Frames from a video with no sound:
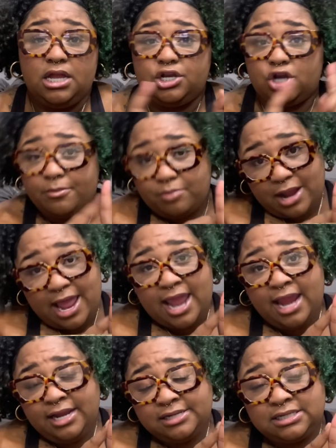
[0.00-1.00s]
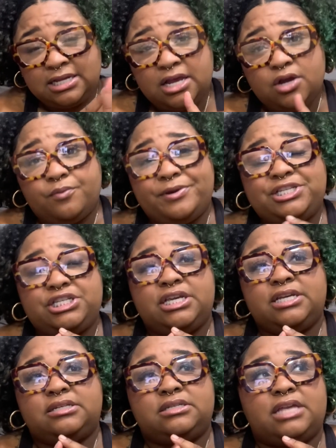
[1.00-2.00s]
Number 8, which
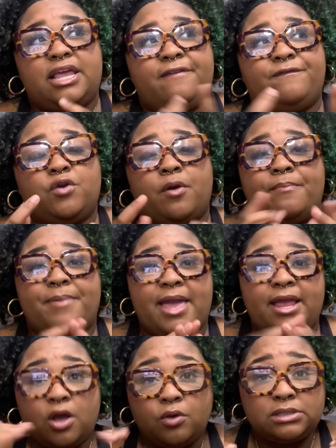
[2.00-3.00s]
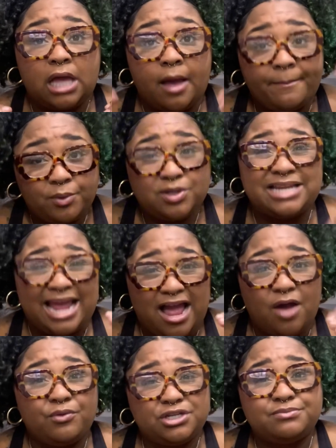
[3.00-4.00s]
is if your bed goes up or
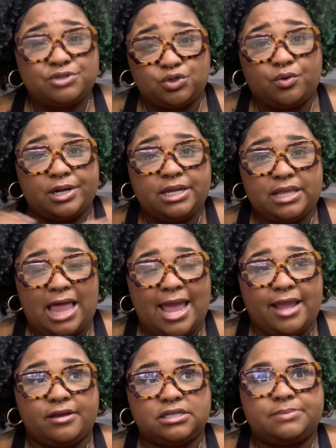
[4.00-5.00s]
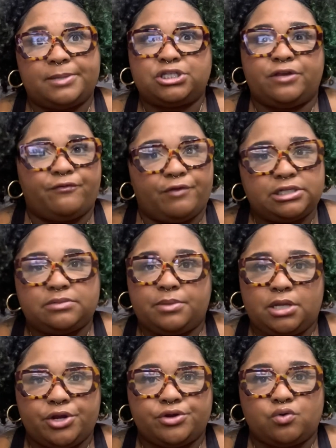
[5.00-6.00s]
down, which majority, like especially freshman
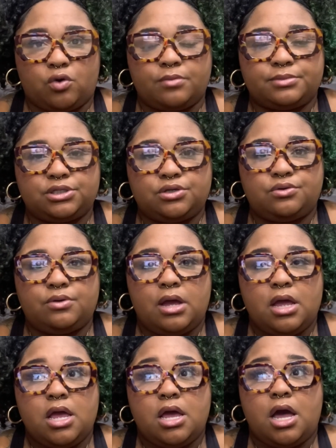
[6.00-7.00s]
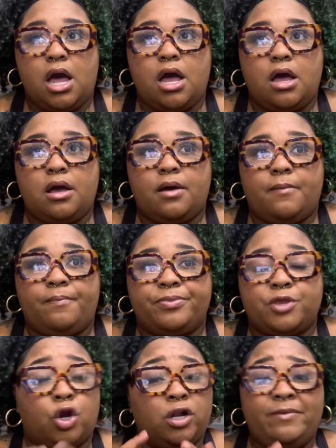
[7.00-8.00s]
year dorms do,
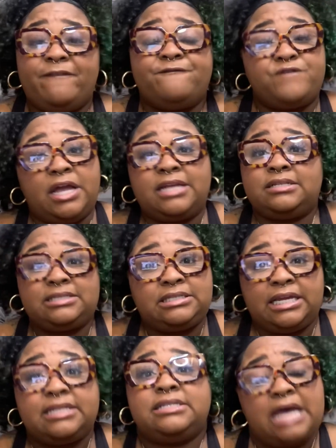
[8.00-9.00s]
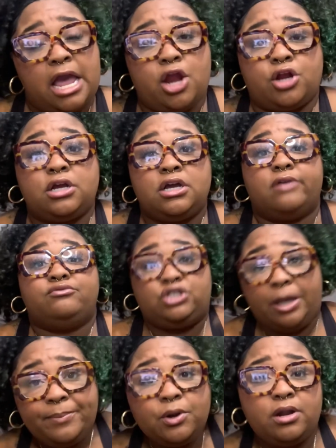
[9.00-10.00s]
you're gonna be fucking sick and tired of
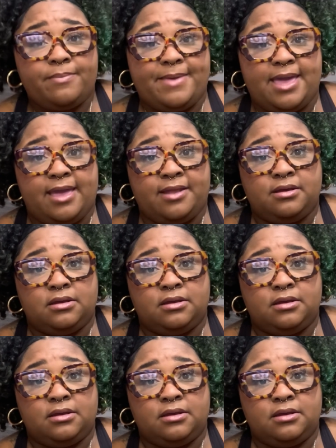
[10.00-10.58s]
jumping on the bed,